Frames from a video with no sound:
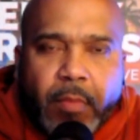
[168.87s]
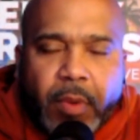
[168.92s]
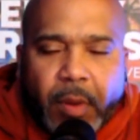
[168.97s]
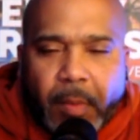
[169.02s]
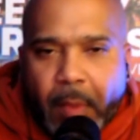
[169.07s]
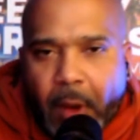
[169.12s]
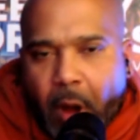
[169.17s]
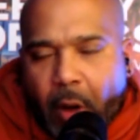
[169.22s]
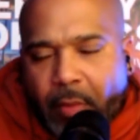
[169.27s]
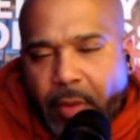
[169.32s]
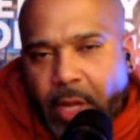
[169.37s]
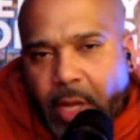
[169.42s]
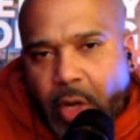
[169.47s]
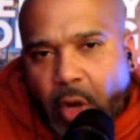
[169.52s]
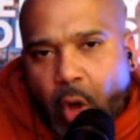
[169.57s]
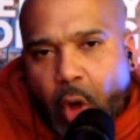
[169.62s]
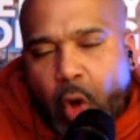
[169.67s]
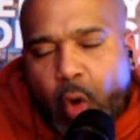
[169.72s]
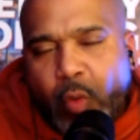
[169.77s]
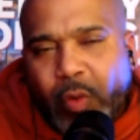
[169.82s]
Omarion
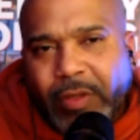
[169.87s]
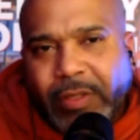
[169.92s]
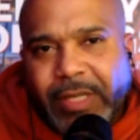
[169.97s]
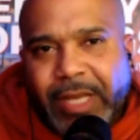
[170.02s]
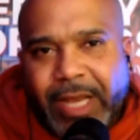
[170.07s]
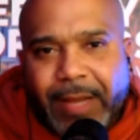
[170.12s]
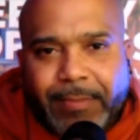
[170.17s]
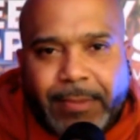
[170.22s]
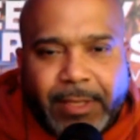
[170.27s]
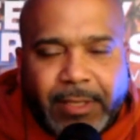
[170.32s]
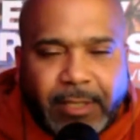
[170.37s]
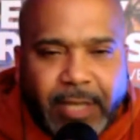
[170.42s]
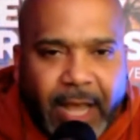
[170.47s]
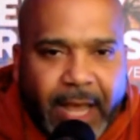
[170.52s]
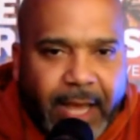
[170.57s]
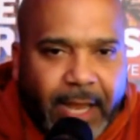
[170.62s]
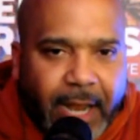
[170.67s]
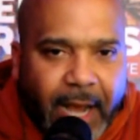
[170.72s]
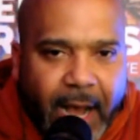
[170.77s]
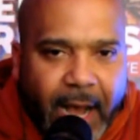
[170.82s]
always kept his
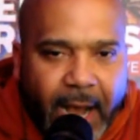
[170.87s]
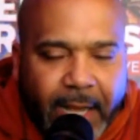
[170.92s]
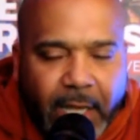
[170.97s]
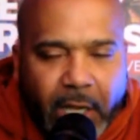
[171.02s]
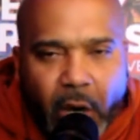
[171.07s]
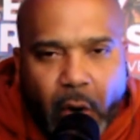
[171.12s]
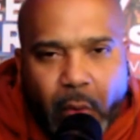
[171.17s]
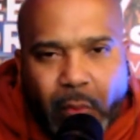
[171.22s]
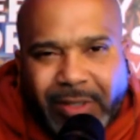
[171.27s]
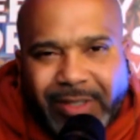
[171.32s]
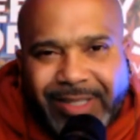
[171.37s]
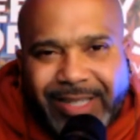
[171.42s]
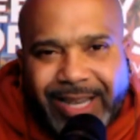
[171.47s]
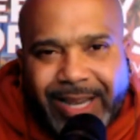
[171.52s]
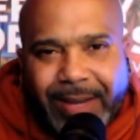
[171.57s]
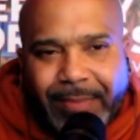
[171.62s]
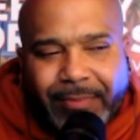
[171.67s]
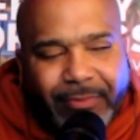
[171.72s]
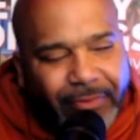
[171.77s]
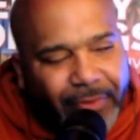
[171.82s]
head high. He always
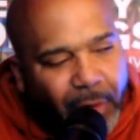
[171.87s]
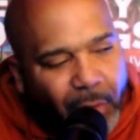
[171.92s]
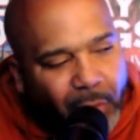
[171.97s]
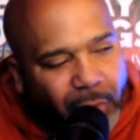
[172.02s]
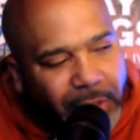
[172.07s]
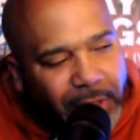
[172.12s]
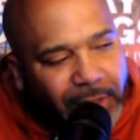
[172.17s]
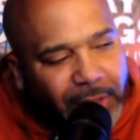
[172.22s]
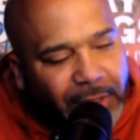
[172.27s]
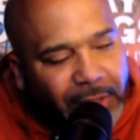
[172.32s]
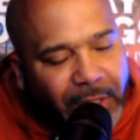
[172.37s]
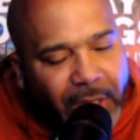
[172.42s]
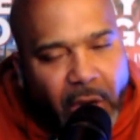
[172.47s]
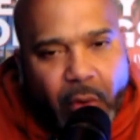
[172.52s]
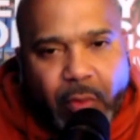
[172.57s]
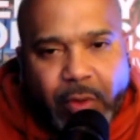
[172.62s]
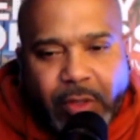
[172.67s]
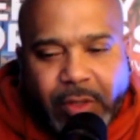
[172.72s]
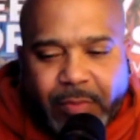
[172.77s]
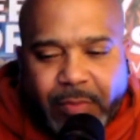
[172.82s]
kept focused. He
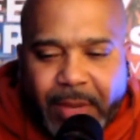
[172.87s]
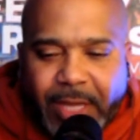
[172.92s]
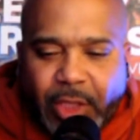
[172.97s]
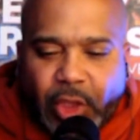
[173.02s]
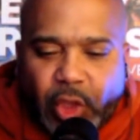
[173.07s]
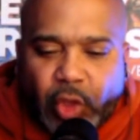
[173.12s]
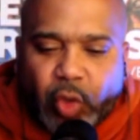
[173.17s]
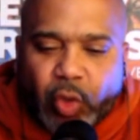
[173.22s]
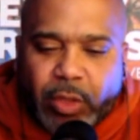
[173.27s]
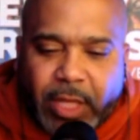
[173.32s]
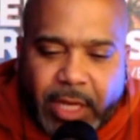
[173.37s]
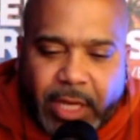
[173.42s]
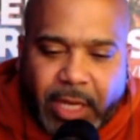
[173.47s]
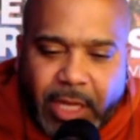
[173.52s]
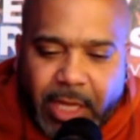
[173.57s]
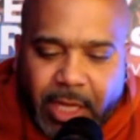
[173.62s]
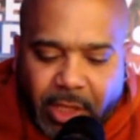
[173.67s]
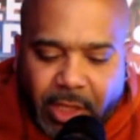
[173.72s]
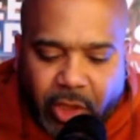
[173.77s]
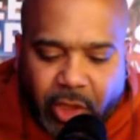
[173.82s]
always made sure that
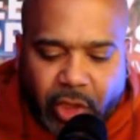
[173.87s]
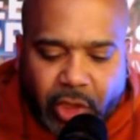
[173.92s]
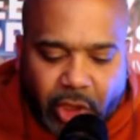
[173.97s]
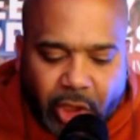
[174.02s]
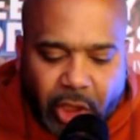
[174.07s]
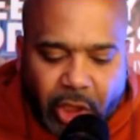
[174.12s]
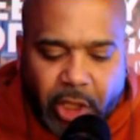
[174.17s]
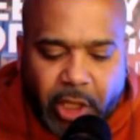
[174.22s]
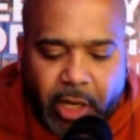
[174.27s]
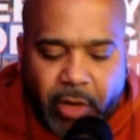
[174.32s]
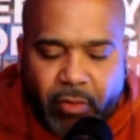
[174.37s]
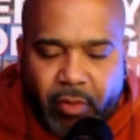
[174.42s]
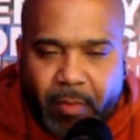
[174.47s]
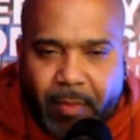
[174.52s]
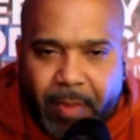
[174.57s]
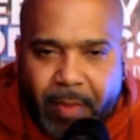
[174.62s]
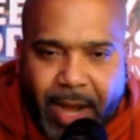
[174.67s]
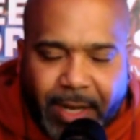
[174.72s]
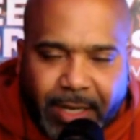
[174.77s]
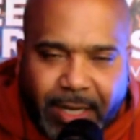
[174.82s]
he understood and
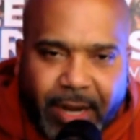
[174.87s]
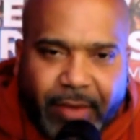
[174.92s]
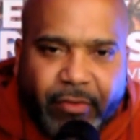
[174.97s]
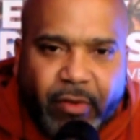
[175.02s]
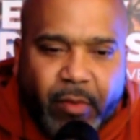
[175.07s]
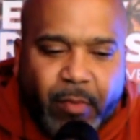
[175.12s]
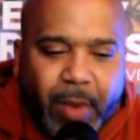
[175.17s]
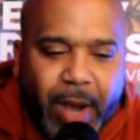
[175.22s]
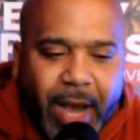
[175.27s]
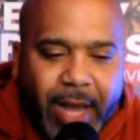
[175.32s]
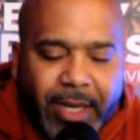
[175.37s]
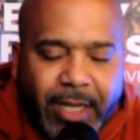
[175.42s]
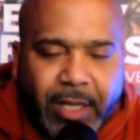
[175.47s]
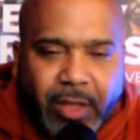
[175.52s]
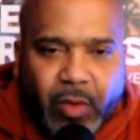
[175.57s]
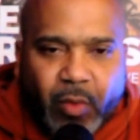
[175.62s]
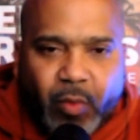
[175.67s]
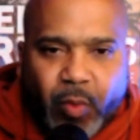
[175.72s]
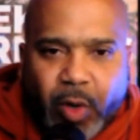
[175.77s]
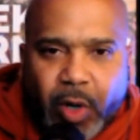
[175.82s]
reminded everybody in
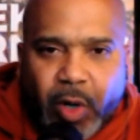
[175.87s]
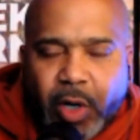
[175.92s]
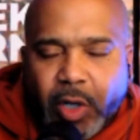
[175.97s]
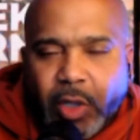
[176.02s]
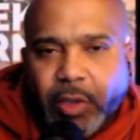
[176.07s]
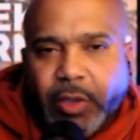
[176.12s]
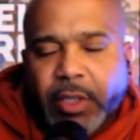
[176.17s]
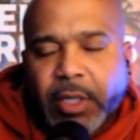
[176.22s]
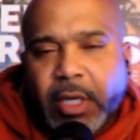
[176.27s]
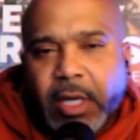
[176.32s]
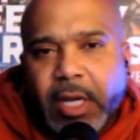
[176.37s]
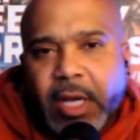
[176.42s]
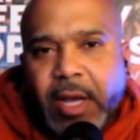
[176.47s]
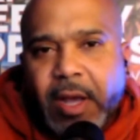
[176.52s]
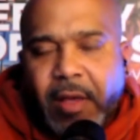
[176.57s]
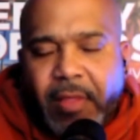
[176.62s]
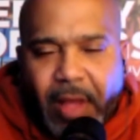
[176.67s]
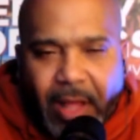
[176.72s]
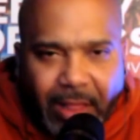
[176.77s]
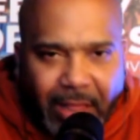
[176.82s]
the world
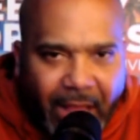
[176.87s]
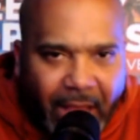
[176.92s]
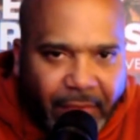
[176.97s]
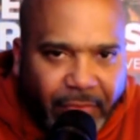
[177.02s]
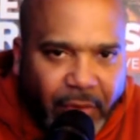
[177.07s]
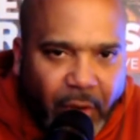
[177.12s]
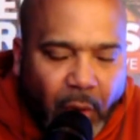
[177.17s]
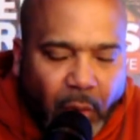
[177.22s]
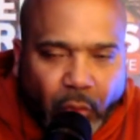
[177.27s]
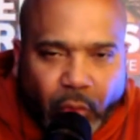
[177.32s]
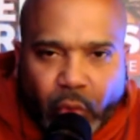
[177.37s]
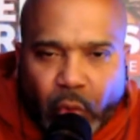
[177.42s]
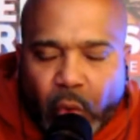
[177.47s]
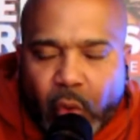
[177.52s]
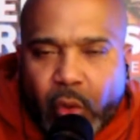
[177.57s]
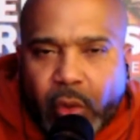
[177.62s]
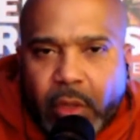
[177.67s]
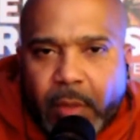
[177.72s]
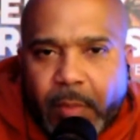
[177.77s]
that life goes on.